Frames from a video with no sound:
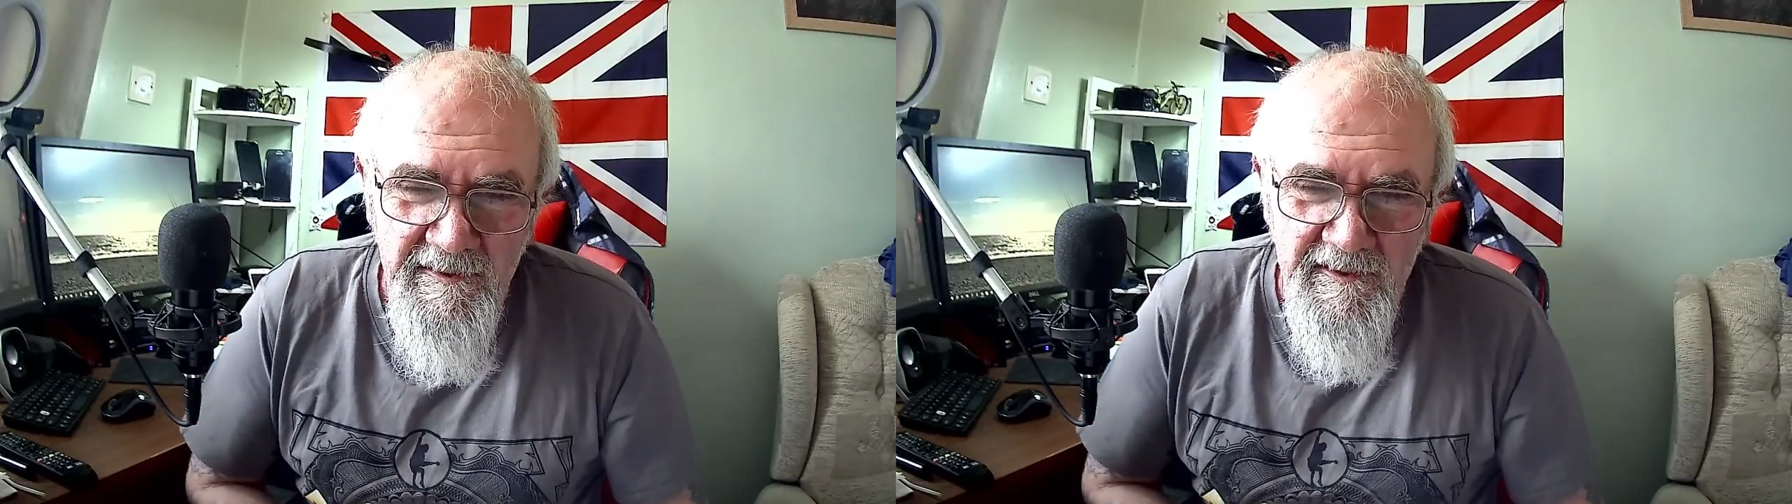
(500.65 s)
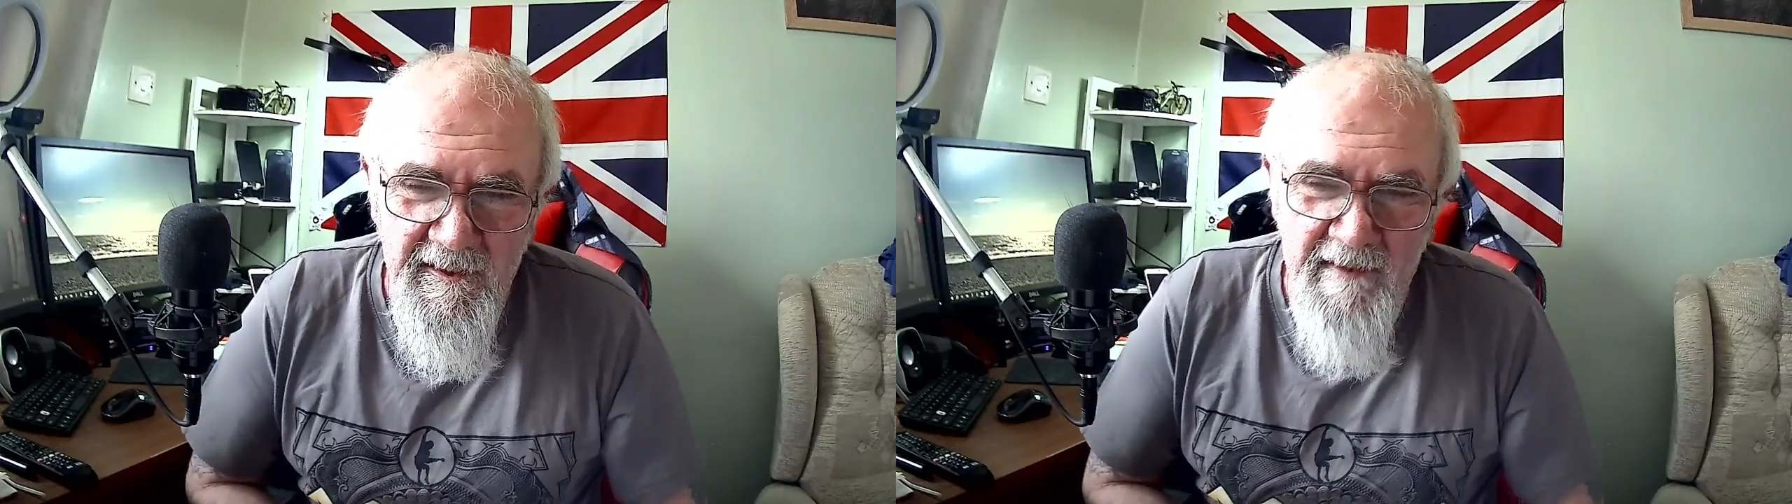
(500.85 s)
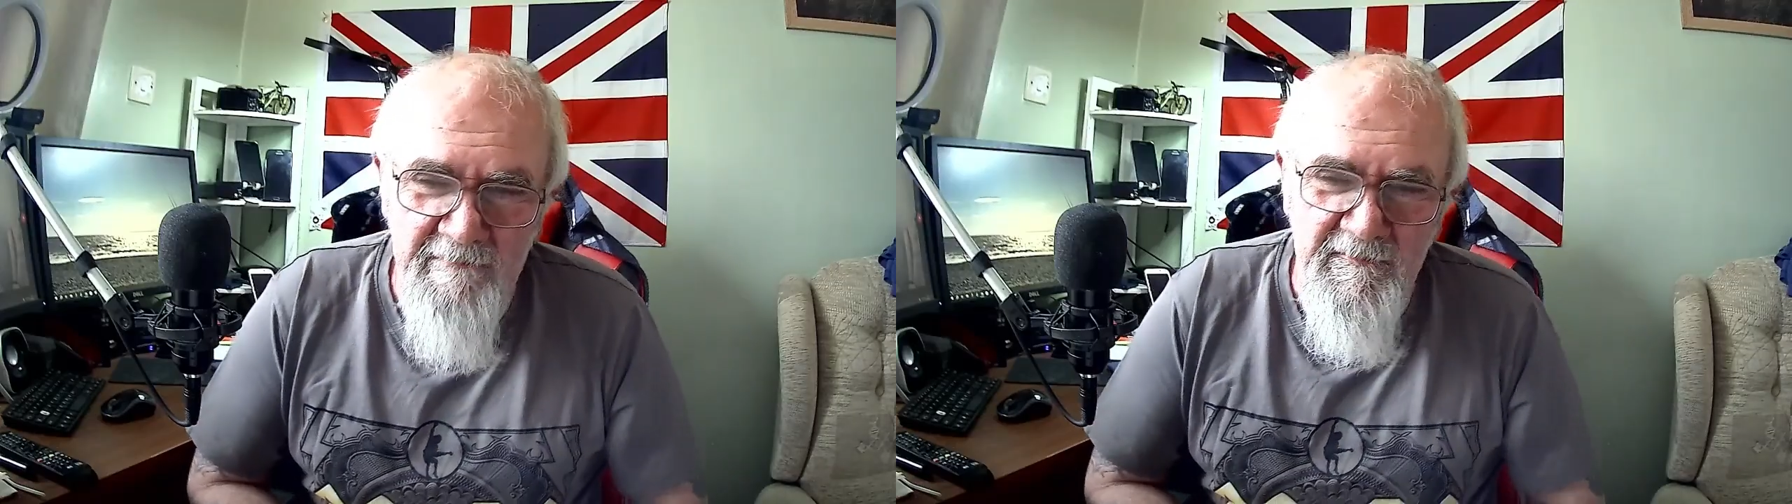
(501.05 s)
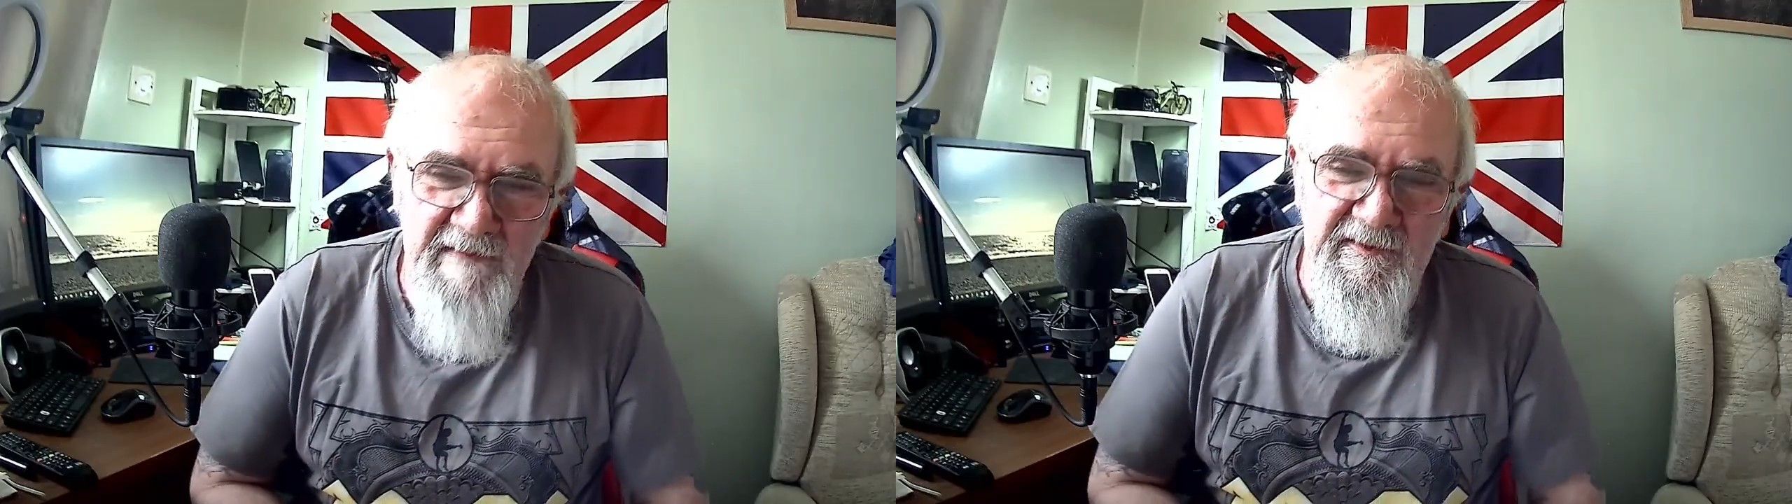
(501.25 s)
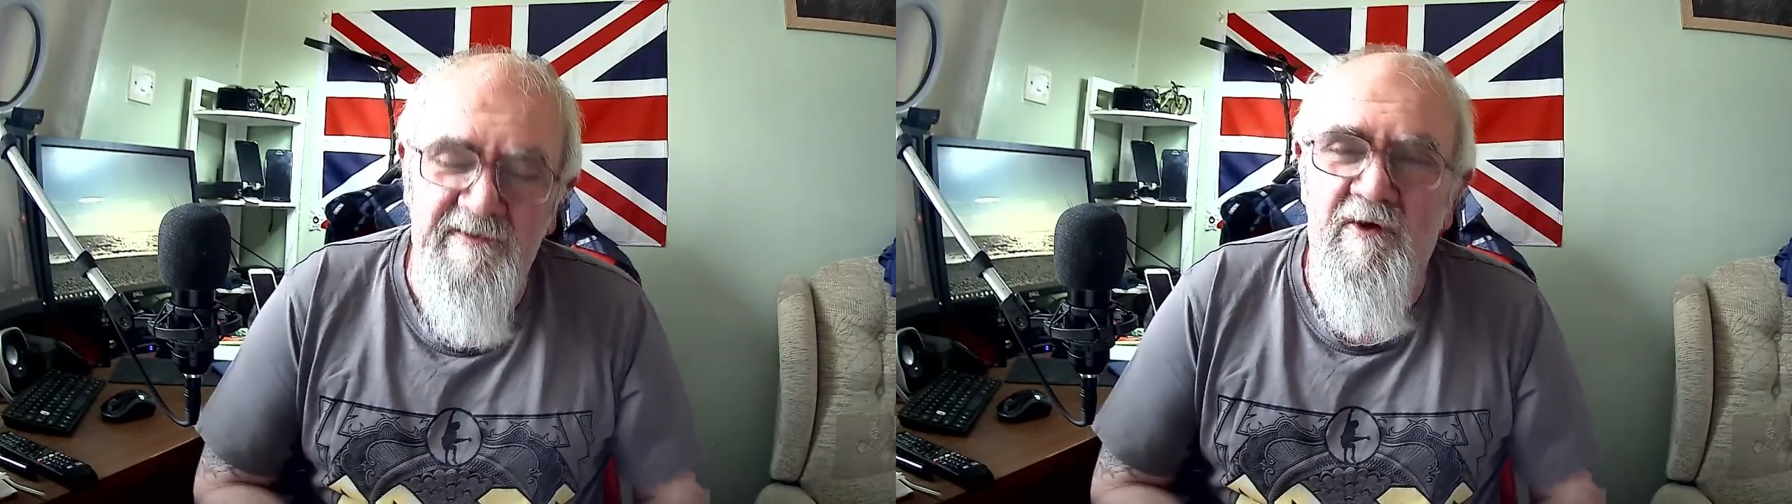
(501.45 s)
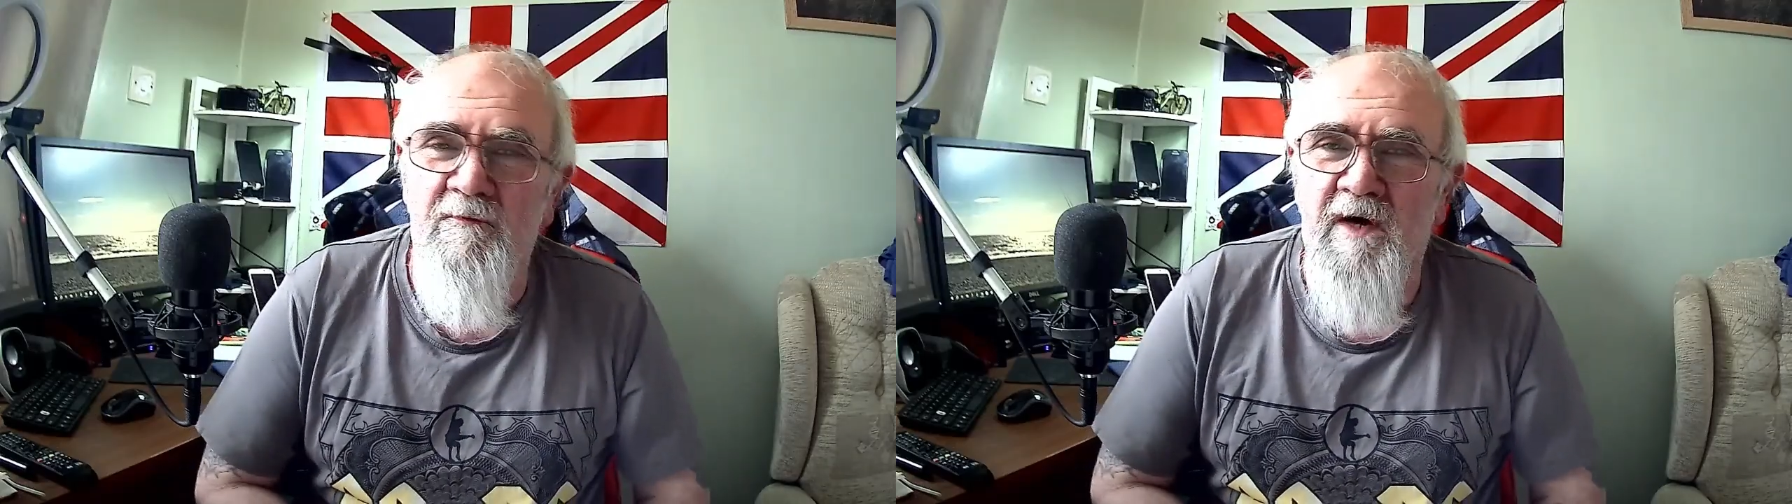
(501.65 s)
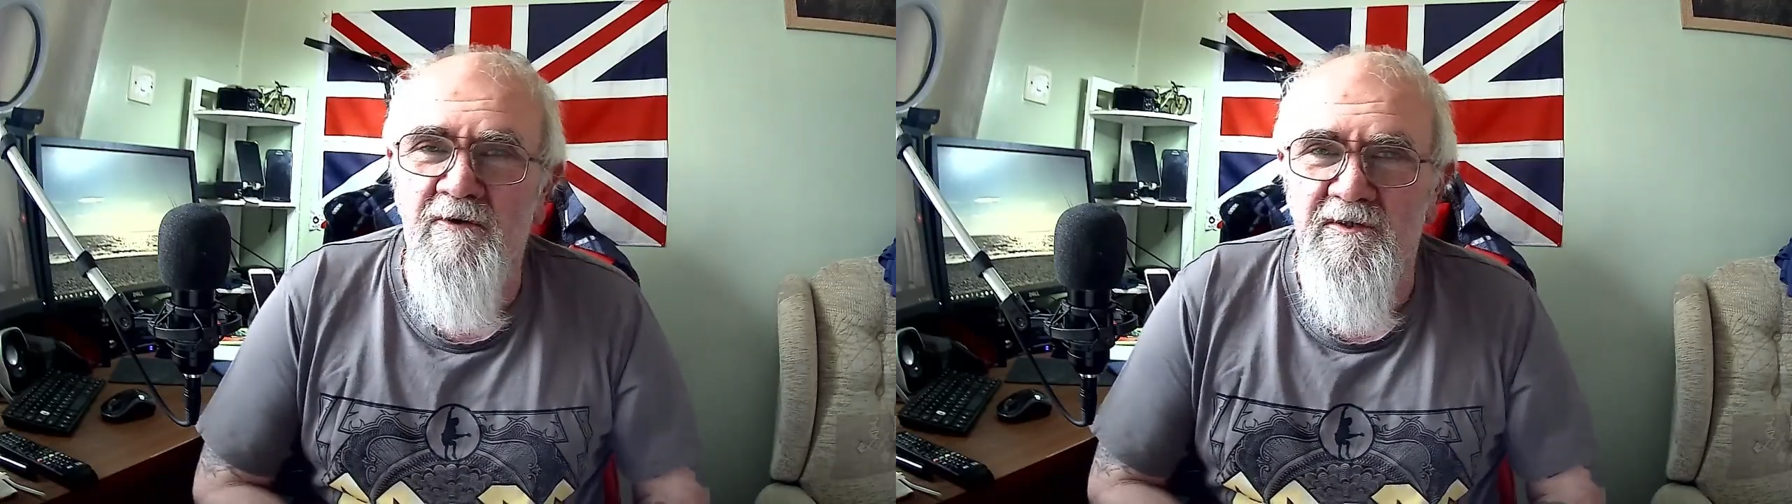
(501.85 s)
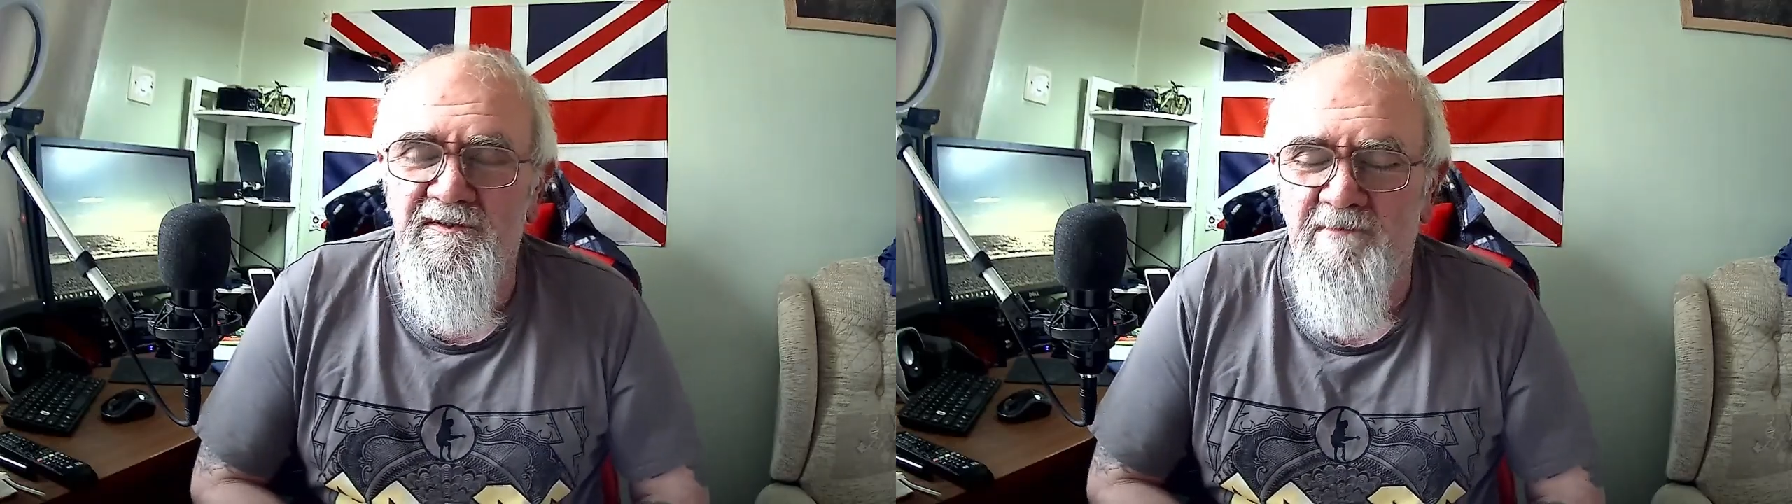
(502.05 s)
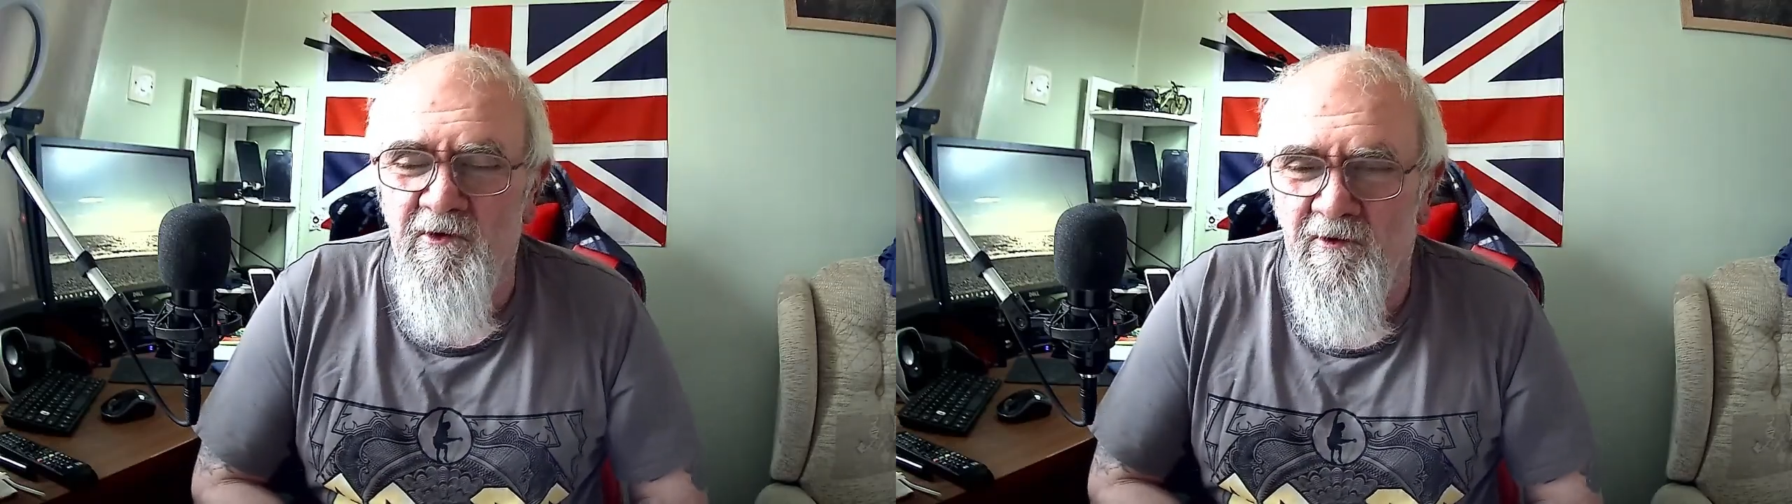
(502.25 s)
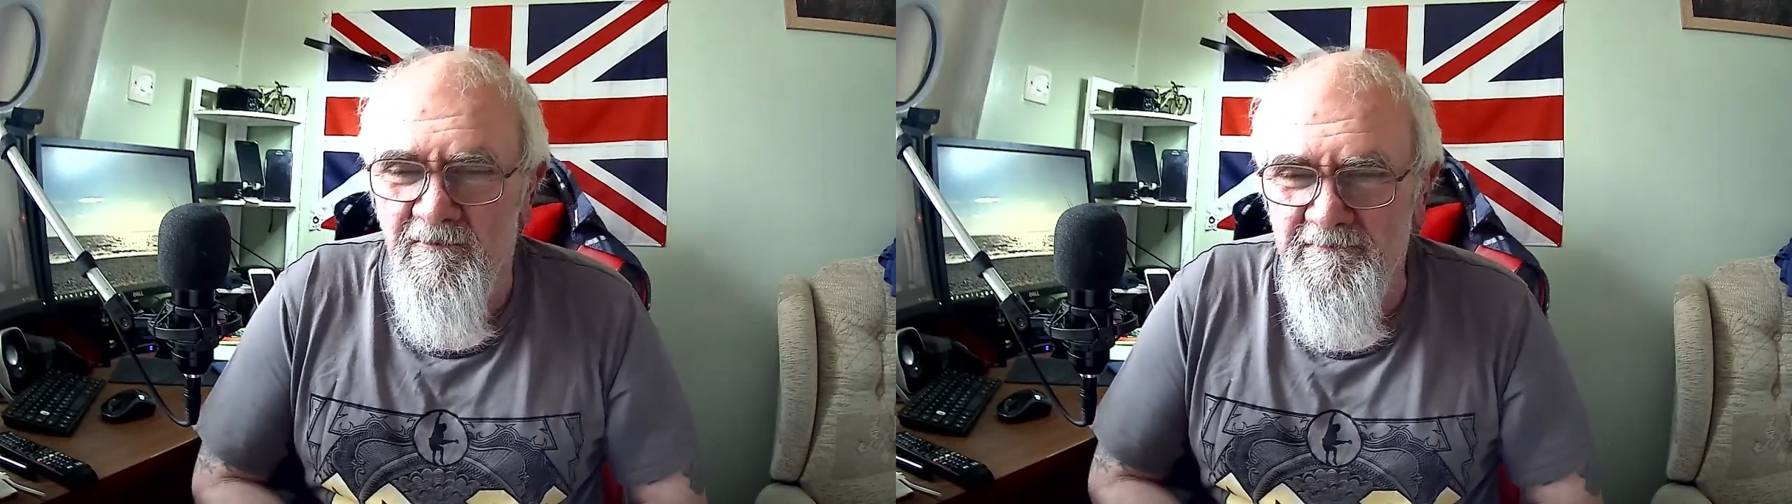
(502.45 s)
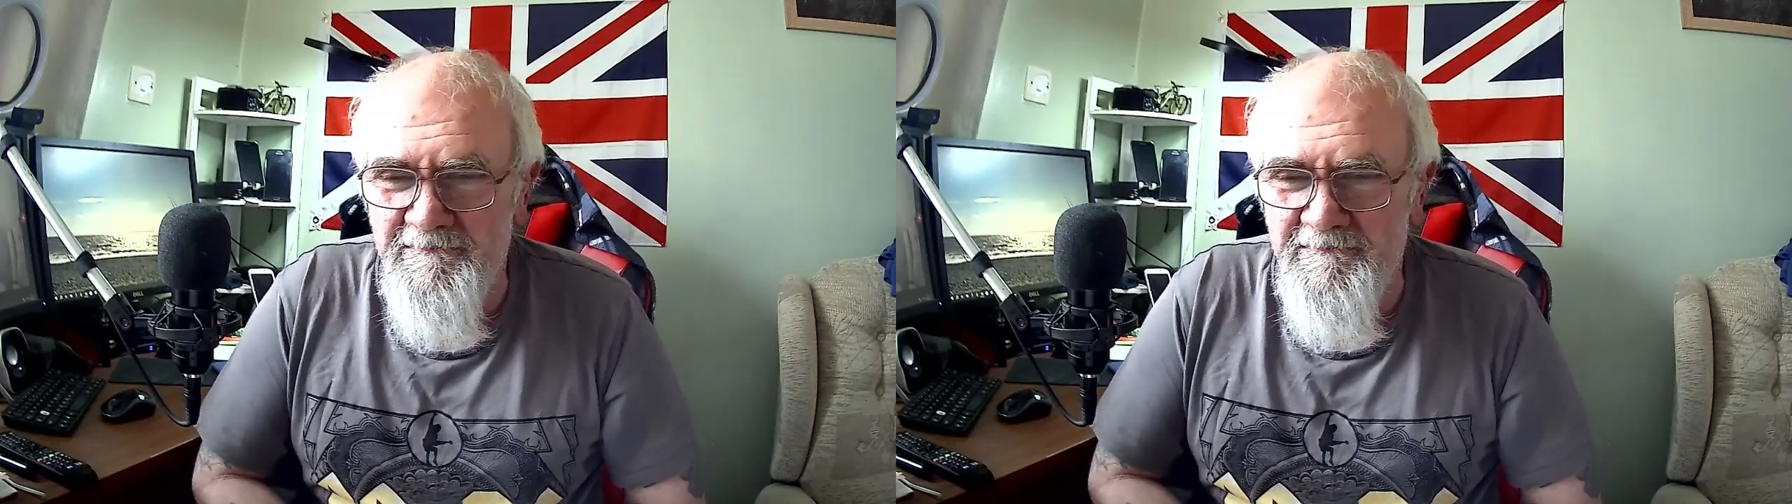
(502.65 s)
Um, if it's not motorsport